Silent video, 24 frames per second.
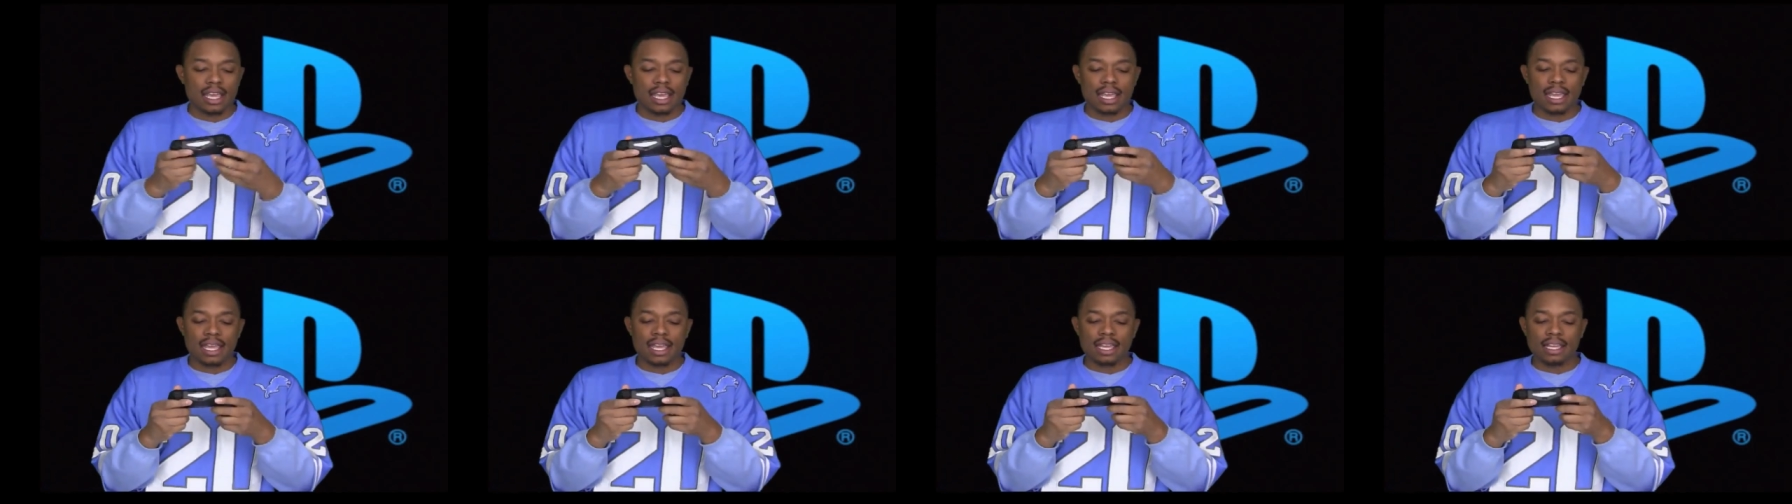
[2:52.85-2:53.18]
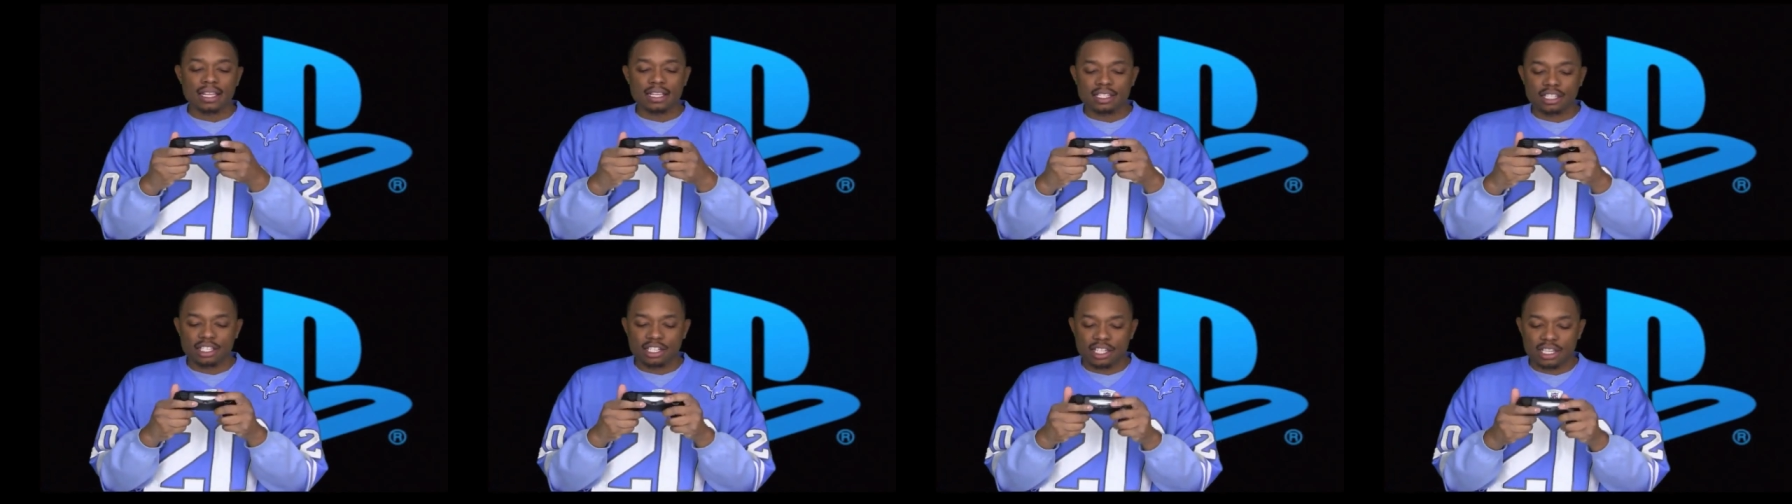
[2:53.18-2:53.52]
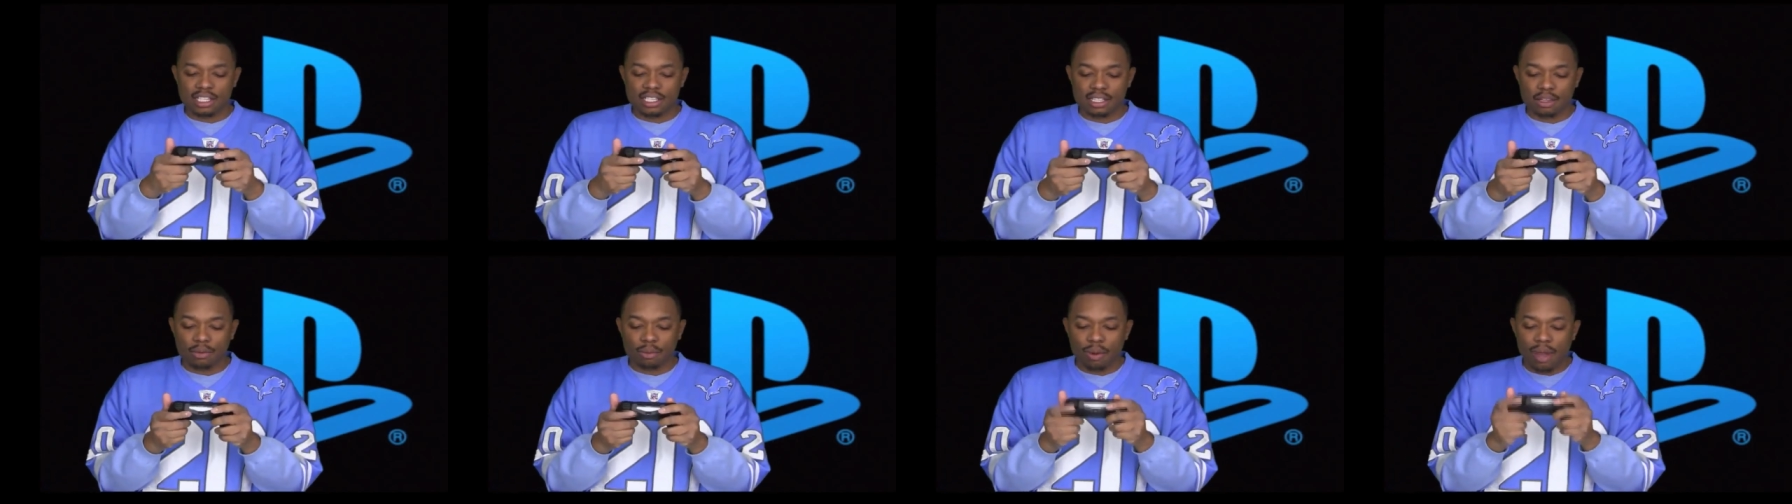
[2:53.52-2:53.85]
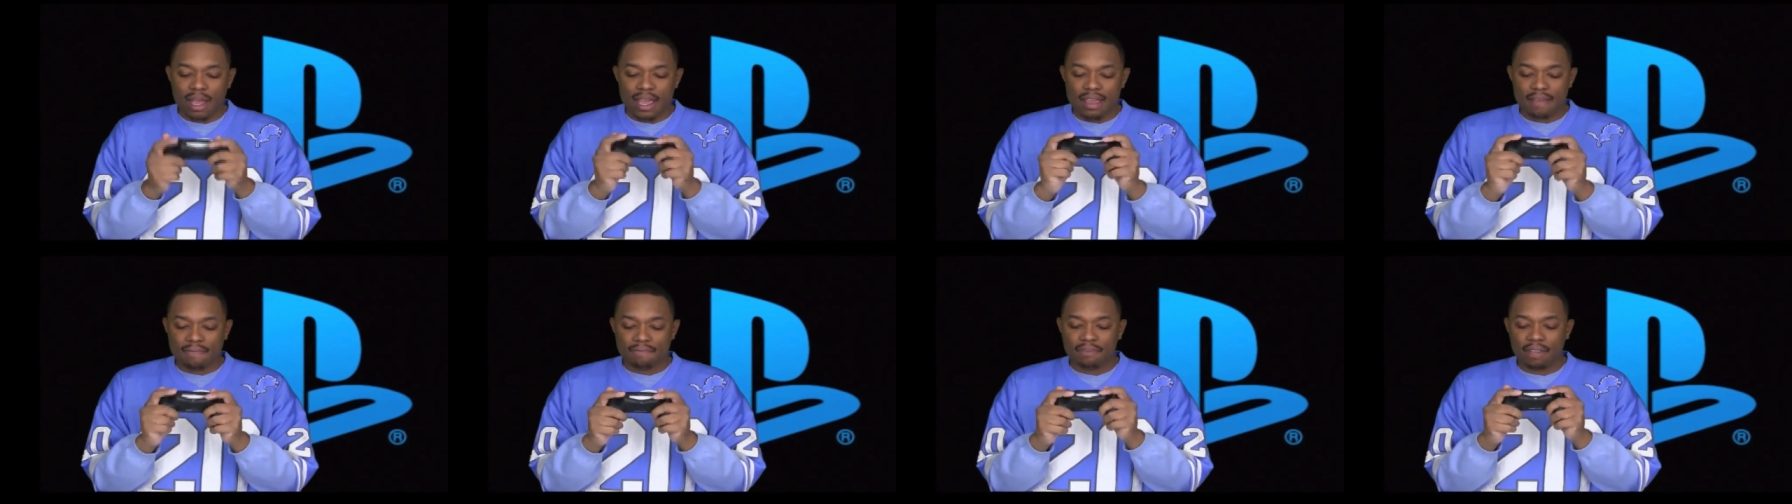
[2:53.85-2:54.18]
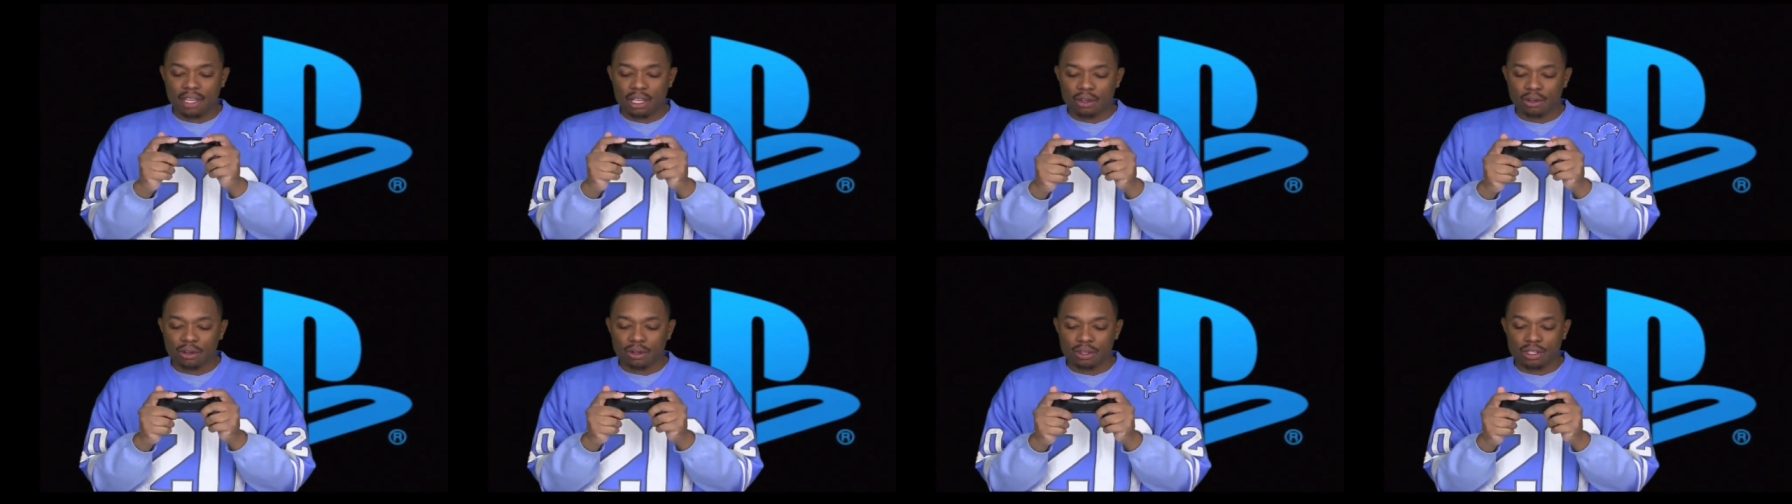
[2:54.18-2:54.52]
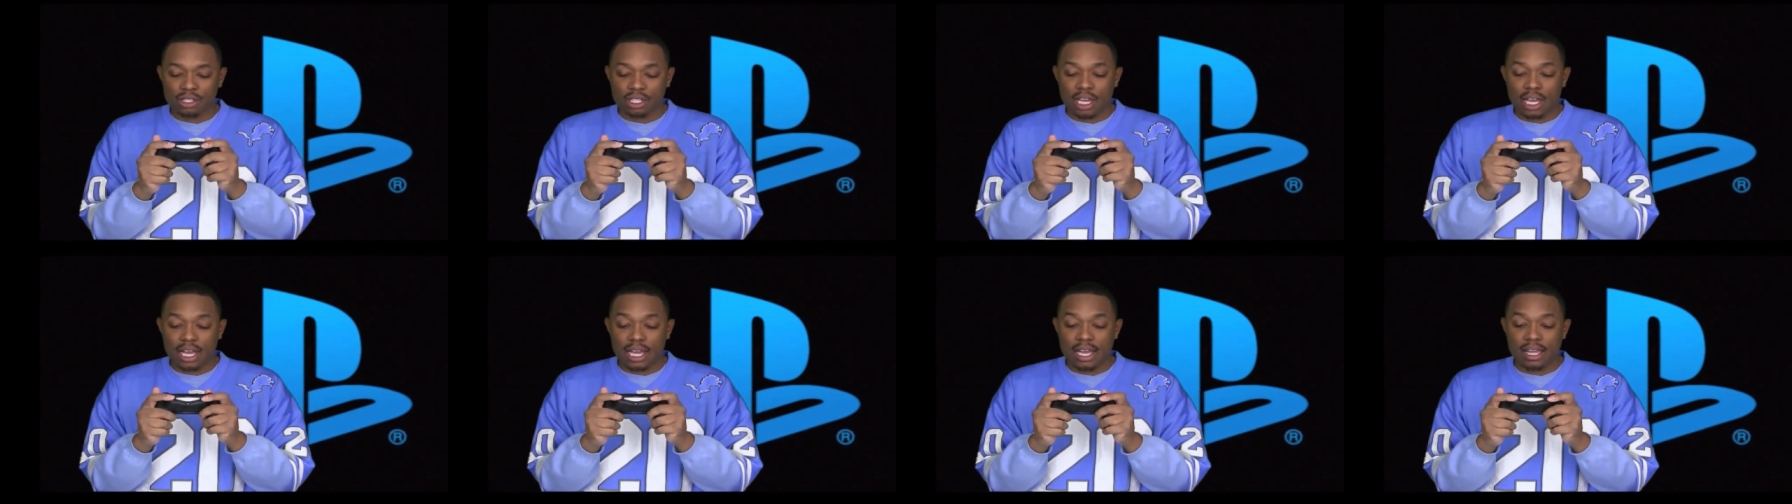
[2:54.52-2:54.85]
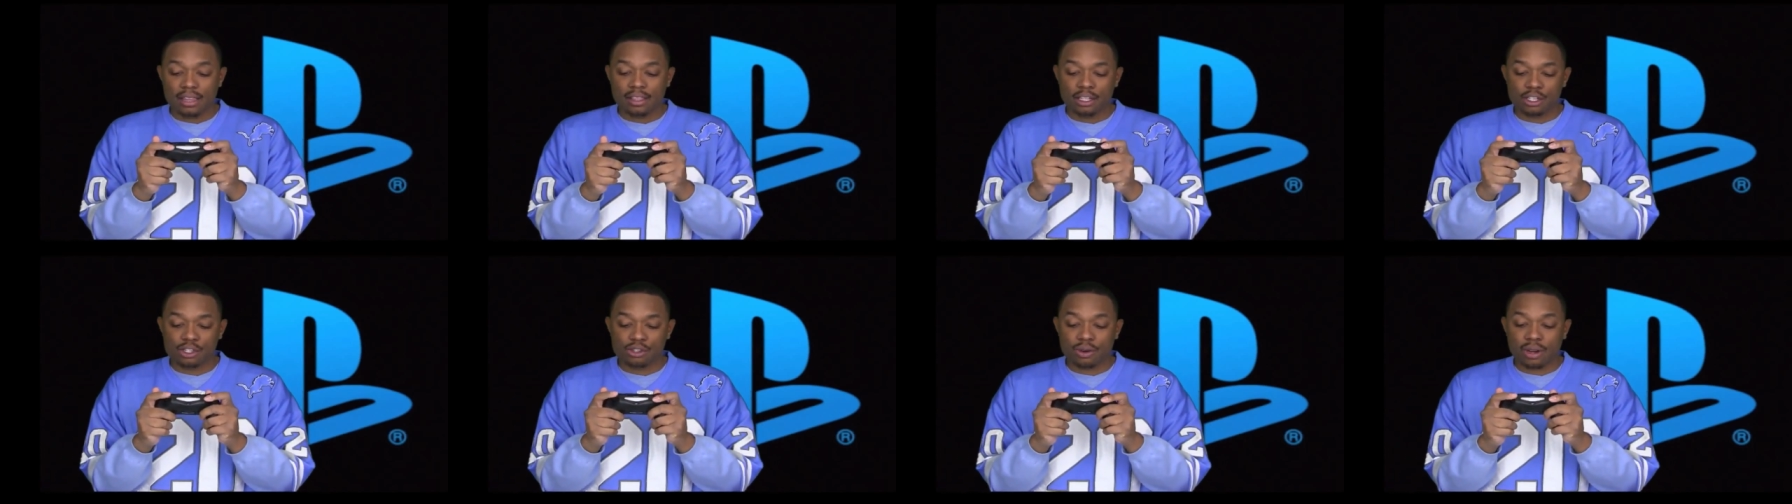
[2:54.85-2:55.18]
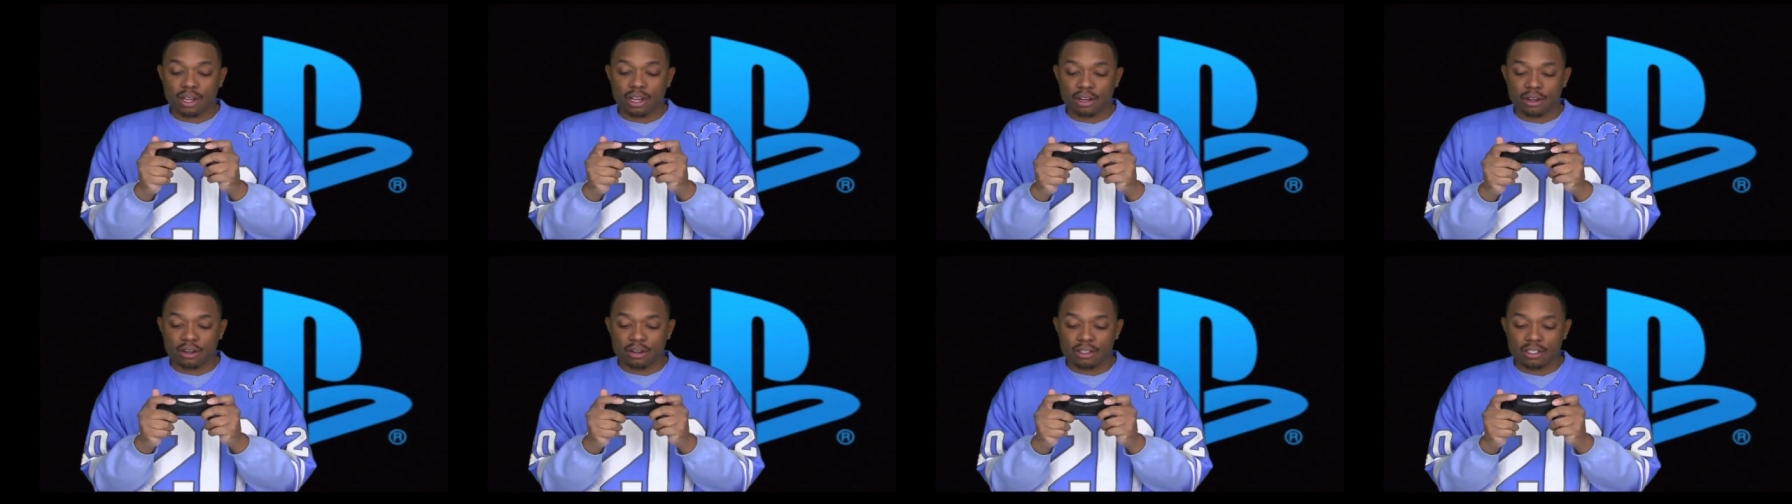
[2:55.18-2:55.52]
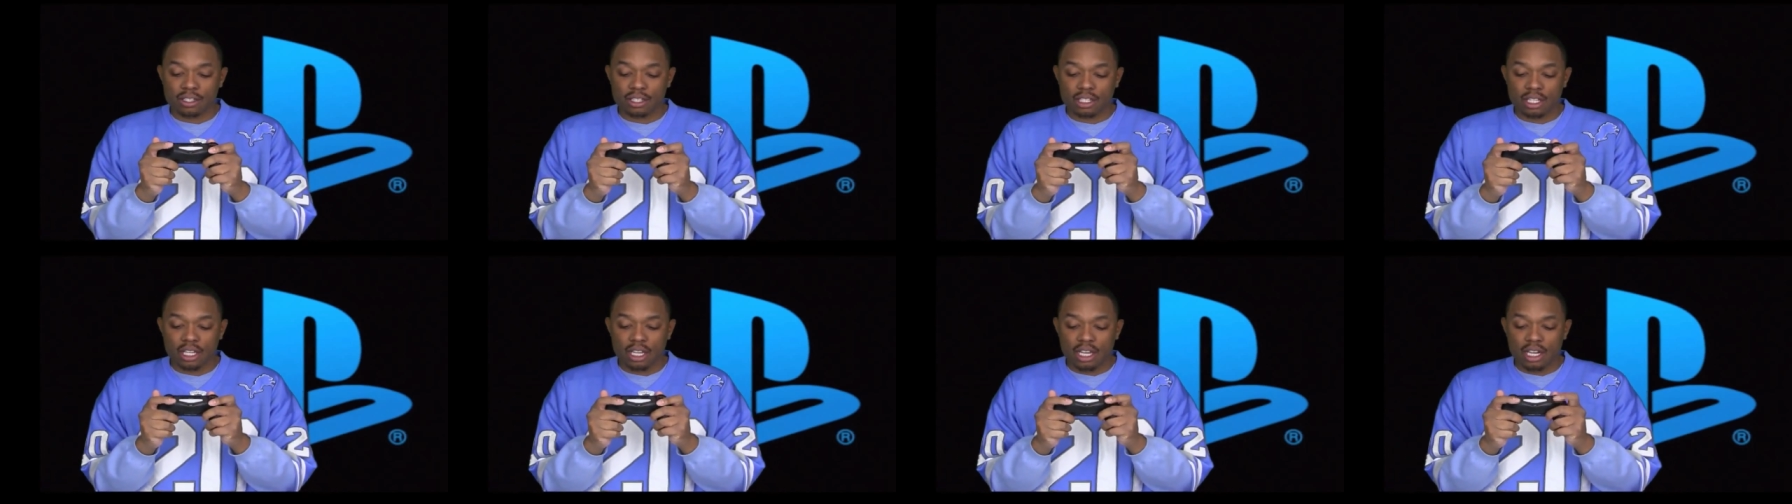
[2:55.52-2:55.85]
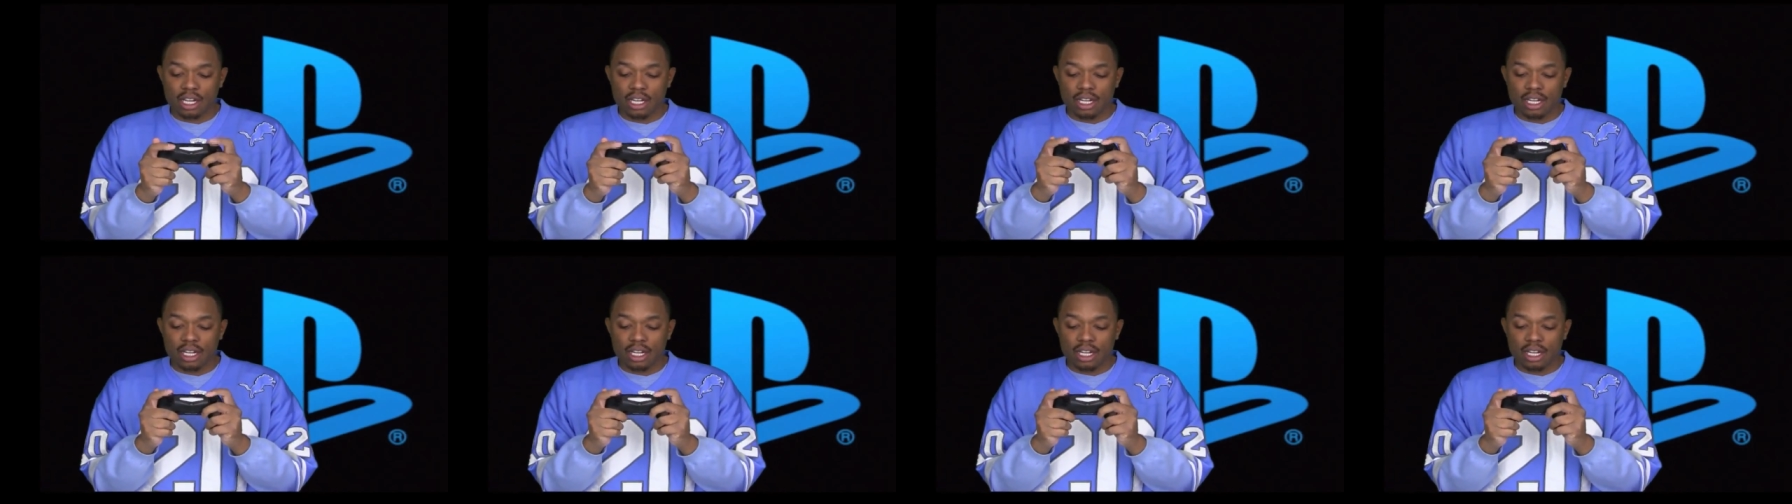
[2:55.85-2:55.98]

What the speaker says: is just the way it feels. The triggers.